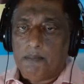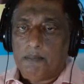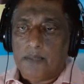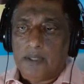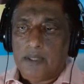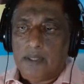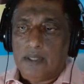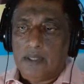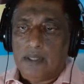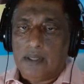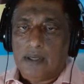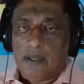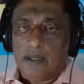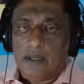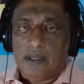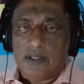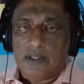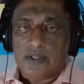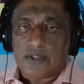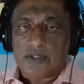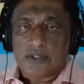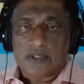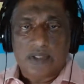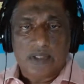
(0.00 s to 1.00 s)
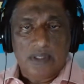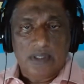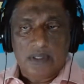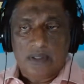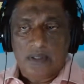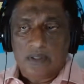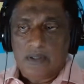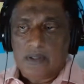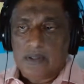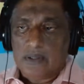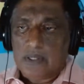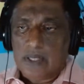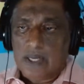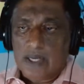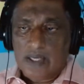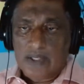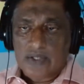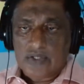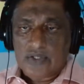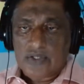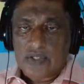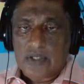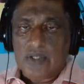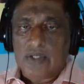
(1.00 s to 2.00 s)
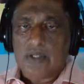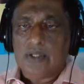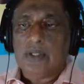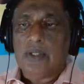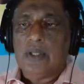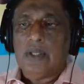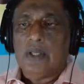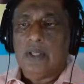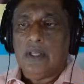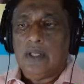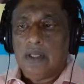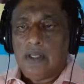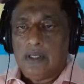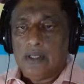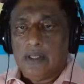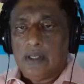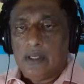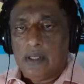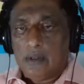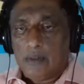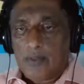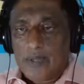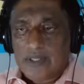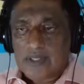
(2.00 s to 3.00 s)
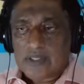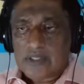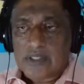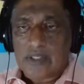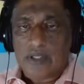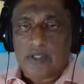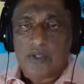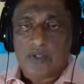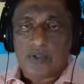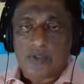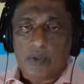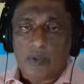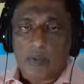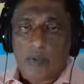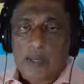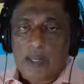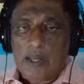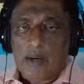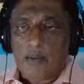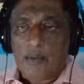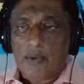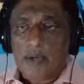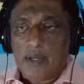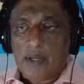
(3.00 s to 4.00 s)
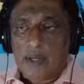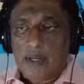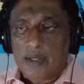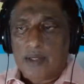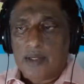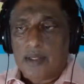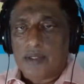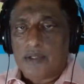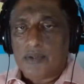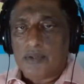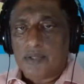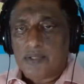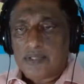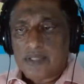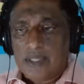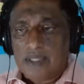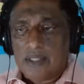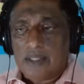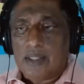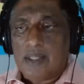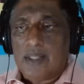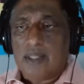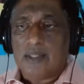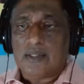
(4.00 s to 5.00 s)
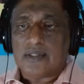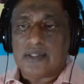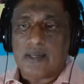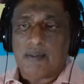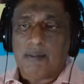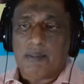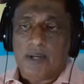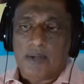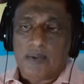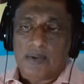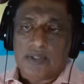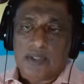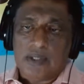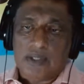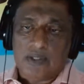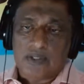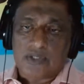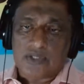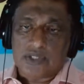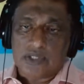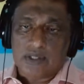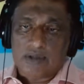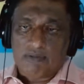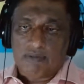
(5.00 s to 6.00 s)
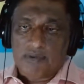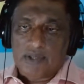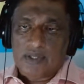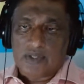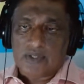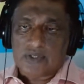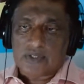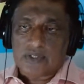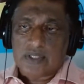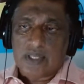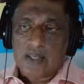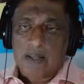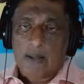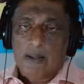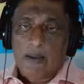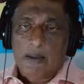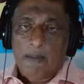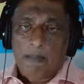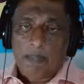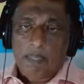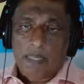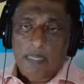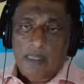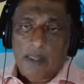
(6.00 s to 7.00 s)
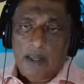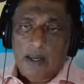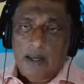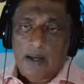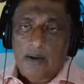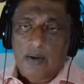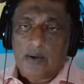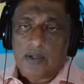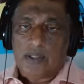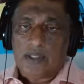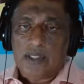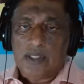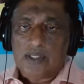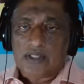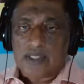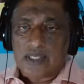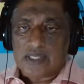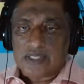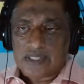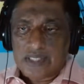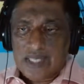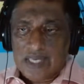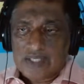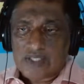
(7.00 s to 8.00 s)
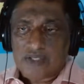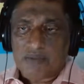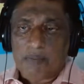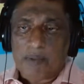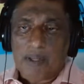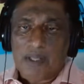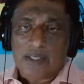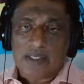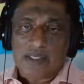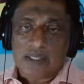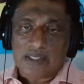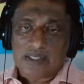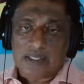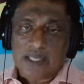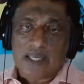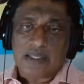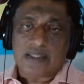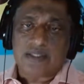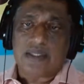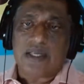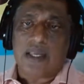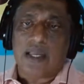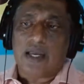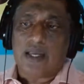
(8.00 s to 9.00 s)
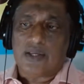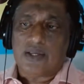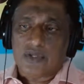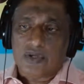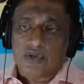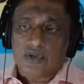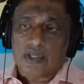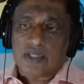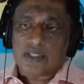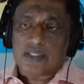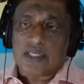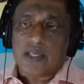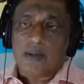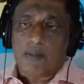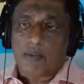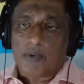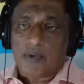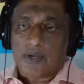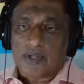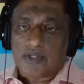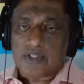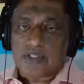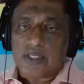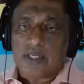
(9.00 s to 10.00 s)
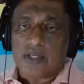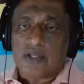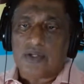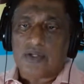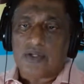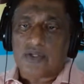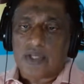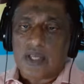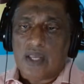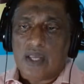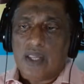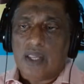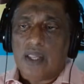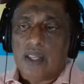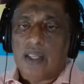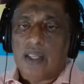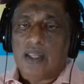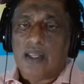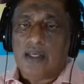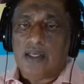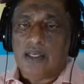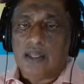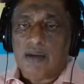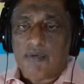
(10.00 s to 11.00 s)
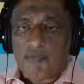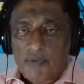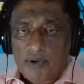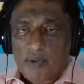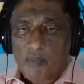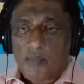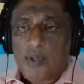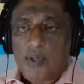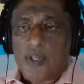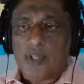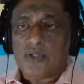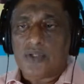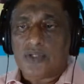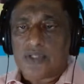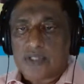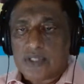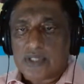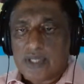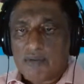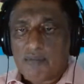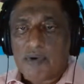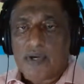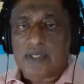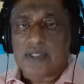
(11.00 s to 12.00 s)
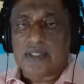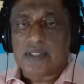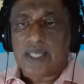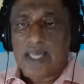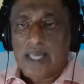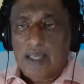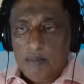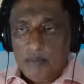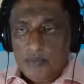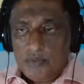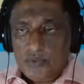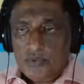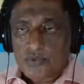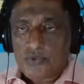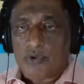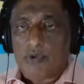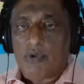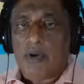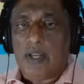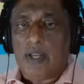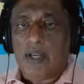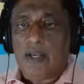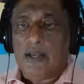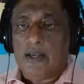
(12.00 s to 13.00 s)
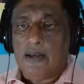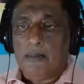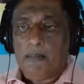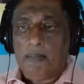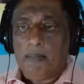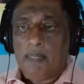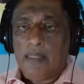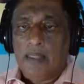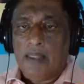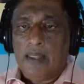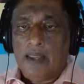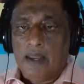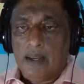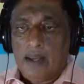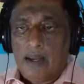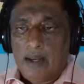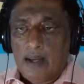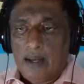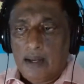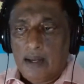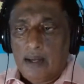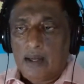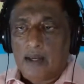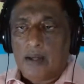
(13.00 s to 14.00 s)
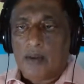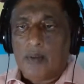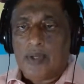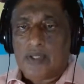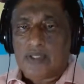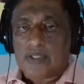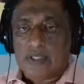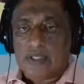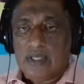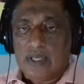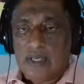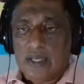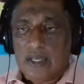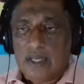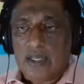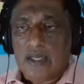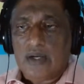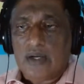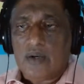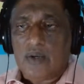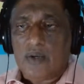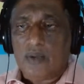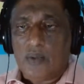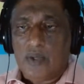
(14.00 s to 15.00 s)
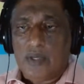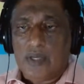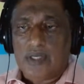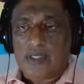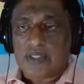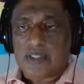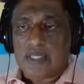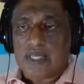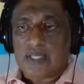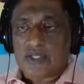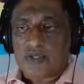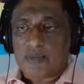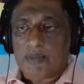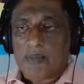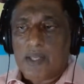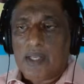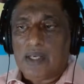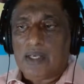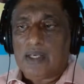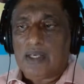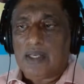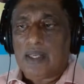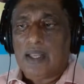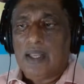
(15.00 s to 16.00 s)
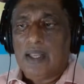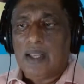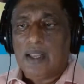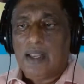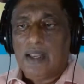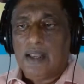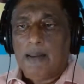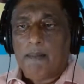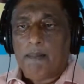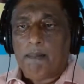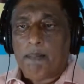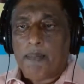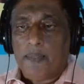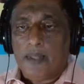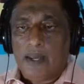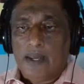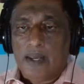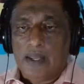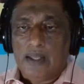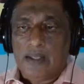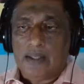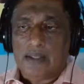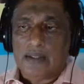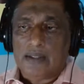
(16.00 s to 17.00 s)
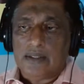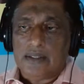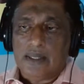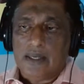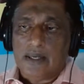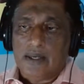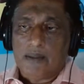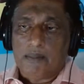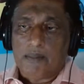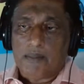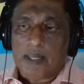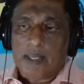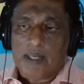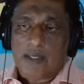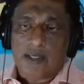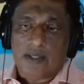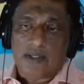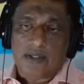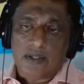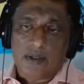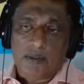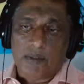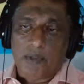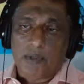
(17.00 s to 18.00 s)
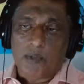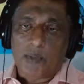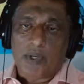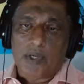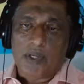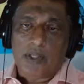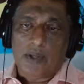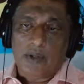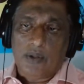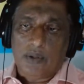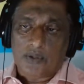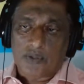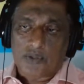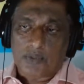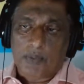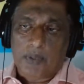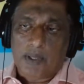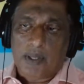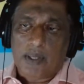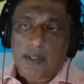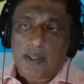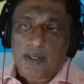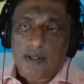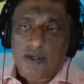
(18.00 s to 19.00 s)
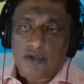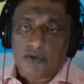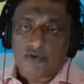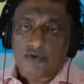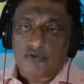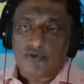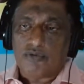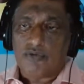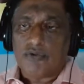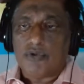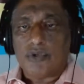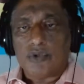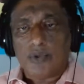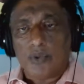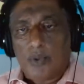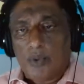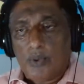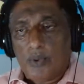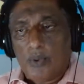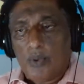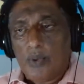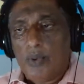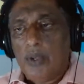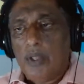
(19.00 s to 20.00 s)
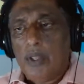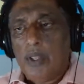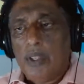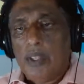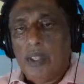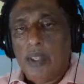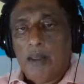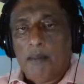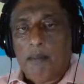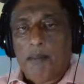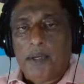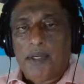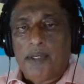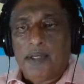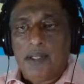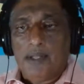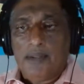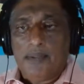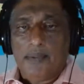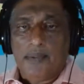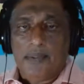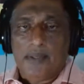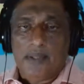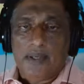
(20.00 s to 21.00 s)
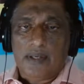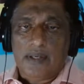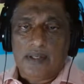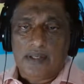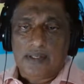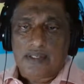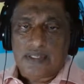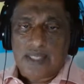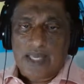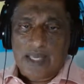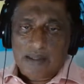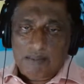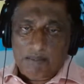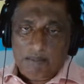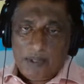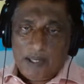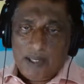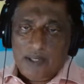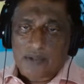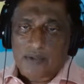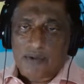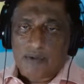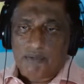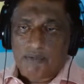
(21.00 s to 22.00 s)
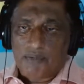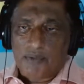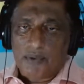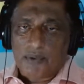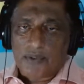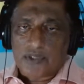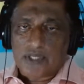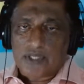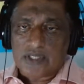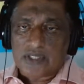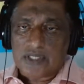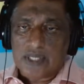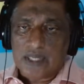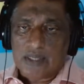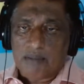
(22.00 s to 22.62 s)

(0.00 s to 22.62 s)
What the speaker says: Be honest to answer the questions, the query, and the interesting things about these surveys or these assessments is as they ask you the same questions in different ways several times during a questionnaire or during an assessment, and can determine whether you're speaking the truth or. But the sad part of those